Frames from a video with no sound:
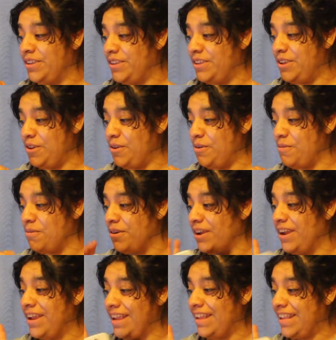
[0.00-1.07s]
You!
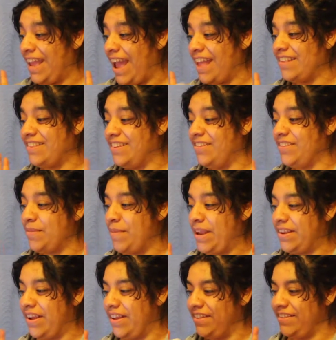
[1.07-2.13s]
Yes, you're the main
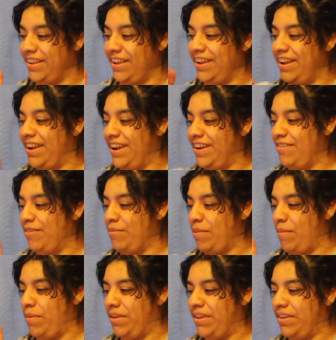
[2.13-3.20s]
dancer. I
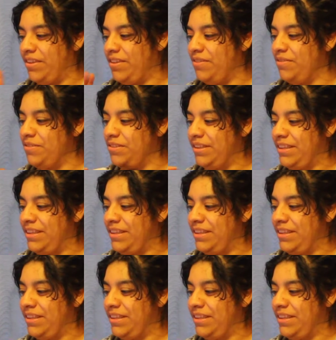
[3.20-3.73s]
remember you.